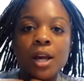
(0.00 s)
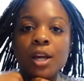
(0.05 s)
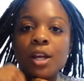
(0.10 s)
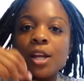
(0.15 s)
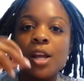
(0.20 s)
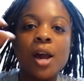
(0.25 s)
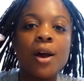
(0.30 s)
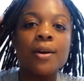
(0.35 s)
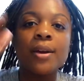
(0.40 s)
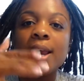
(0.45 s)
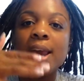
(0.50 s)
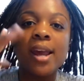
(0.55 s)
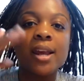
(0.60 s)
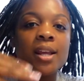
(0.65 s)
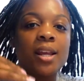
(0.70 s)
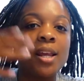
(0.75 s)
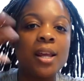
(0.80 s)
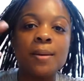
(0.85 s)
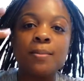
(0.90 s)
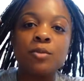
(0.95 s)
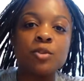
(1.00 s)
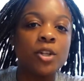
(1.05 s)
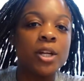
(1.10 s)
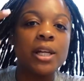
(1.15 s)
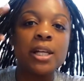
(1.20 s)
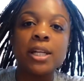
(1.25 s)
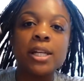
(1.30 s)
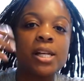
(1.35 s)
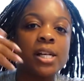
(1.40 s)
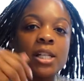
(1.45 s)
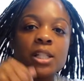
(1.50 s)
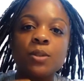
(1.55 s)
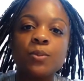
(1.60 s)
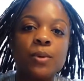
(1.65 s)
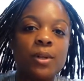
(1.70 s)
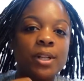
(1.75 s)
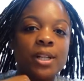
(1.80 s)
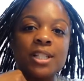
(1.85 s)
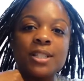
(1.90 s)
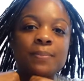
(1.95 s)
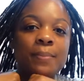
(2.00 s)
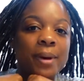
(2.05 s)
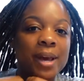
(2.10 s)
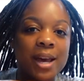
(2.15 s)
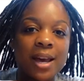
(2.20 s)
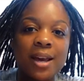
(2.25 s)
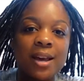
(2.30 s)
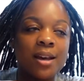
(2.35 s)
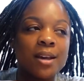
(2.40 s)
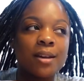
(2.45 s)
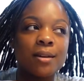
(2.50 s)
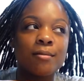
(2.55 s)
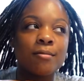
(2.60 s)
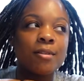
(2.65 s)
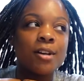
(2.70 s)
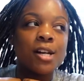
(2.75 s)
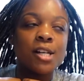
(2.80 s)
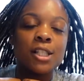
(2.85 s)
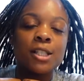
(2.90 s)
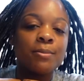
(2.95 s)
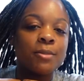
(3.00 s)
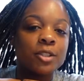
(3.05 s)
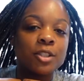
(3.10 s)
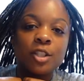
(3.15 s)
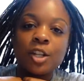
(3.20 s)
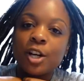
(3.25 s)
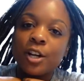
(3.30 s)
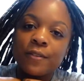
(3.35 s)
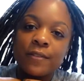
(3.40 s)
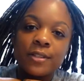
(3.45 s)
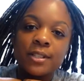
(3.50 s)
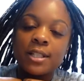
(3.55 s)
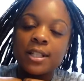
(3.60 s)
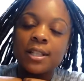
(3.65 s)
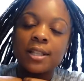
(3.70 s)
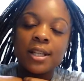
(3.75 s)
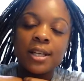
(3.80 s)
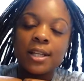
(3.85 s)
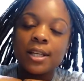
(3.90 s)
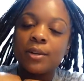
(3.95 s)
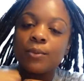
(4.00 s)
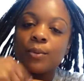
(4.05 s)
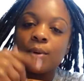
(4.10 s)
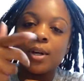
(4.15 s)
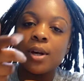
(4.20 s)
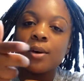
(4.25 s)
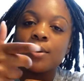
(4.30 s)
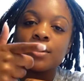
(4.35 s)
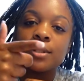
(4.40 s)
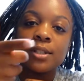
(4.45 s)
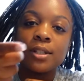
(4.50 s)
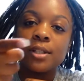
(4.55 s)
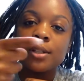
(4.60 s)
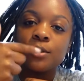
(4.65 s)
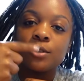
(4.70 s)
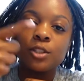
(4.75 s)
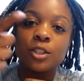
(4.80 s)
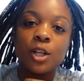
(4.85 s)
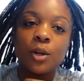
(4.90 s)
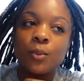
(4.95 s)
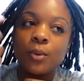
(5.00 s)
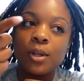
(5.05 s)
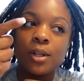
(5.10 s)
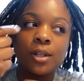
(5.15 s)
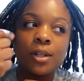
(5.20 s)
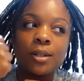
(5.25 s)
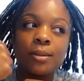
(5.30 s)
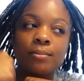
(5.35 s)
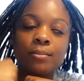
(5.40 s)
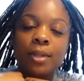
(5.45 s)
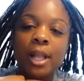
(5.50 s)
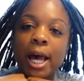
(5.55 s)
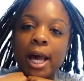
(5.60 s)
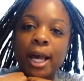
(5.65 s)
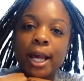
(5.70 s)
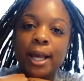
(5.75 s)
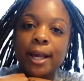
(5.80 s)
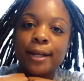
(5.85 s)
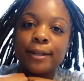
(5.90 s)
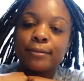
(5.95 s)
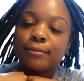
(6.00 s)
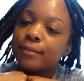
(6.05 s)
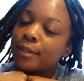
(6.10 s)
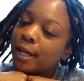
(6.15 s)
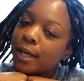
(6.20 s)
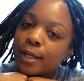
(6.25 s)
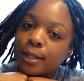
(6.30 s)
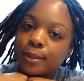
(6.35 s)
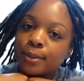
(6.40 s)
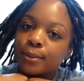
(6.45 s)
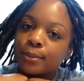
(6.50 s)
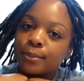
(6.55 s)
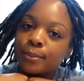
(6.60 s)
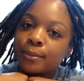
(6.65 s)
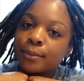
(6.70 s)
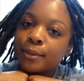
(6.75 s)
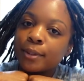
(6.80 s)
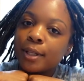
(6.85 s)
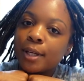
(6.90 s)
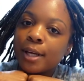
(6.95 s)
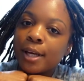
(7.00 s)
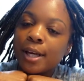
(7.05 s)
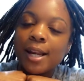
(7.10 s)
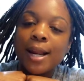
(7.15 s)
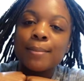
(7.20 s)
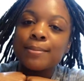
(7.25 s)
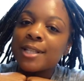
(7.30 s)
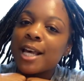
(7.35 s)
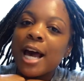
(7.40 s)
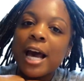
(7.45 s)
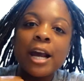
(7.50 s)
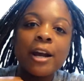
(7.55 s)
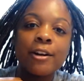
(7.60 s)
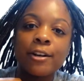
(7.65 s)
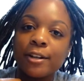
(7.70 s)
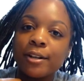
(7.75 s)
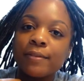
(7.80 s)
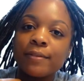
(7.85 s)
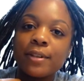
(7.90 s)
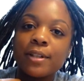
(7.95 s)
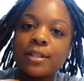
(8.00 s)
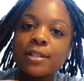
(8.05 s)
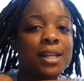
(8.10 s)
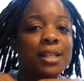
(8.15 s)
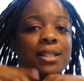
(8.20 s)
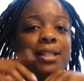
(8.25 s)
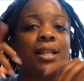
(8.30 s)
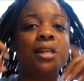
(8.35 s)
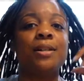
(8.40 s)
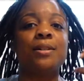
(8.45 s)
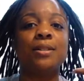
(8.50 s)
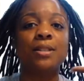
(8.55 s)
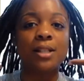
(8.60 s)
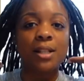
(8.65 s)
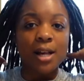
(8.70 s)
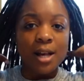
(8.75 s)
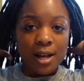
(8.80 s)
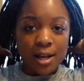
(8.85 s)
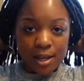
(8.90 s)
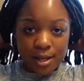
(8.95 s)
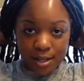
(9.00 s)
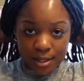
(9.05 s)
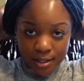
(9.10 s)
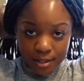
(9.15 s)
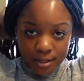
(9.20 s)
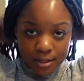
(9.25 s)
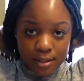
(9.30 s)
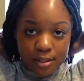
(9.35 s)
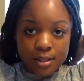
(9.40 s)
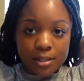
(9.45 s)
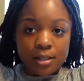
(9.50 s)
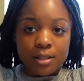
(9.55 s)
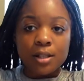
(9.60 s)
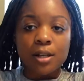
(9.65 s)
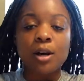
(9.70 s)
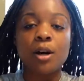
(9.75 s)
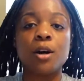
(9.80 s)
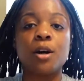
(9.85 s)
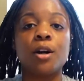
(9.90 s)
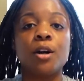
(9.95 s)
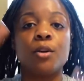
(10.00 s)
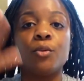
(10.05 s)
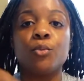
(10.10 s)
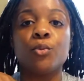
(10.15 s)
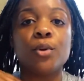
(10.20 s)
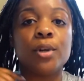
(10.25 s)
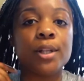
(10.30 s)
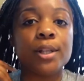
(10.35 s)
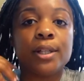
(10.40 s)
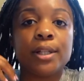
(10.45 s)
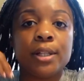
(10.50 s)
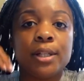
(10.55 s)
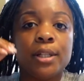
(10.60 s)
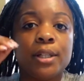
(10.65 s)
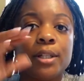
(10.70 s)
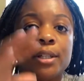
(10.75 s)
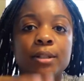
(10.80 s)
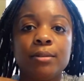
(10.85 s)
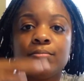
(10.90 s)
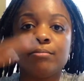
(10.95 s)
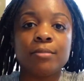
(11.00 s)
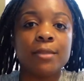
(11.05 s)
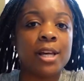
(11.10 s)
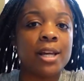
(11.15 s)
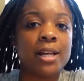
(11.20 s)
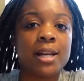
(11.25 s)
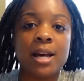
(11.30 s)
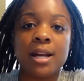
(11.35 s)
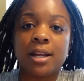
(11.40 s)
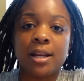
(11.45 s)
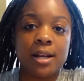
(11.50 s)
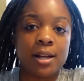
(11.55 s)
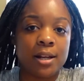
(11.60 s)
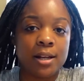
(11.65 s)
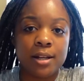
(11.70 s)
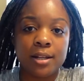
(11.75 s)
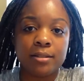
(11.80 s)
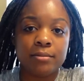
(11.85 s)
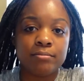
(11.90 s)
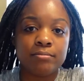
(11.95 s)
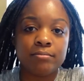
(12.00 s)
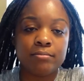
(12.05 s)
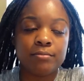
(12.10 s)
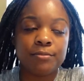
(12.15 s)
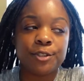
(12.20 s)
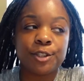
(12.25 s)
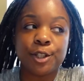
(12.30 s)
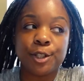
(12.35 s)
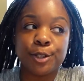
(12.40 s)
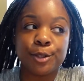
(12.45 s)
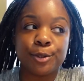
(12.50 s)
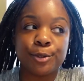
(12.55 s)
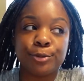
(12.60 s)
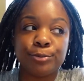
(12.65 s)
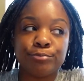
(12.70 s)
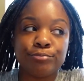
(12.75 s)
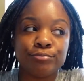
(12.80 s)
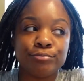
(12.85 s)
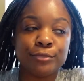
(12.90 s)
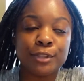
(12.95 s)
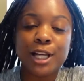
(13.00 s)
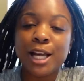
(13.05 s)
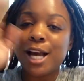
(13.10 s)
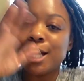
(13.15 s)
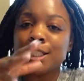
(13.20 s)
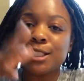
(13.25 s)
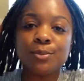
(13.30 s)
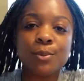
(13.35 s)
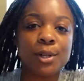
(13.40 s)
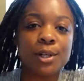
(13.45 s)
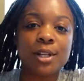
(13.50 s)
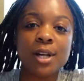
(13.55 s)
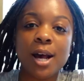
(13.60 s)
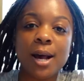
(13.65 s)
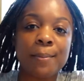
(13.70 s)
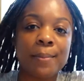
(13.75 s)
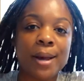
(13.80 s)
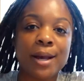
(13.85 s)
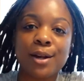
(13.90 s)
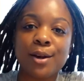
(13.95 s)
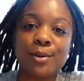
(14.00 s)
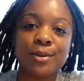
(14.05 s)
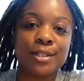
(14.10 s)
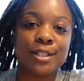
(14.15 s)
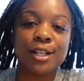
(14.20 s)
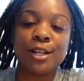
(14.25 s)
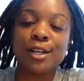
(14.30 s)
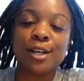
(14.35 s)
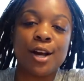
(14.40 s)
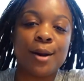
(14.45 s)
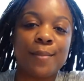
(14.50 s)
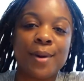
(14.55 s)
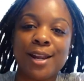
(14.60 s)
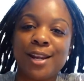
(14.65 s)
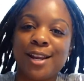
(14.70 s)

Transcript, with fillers: y'all can't keep treating us with this bad customer service and thinking we gonna still show up. Like, no. And I'm tired of it. These nail salons are really getting out of hand. So I just want to hop back on and tell y'all my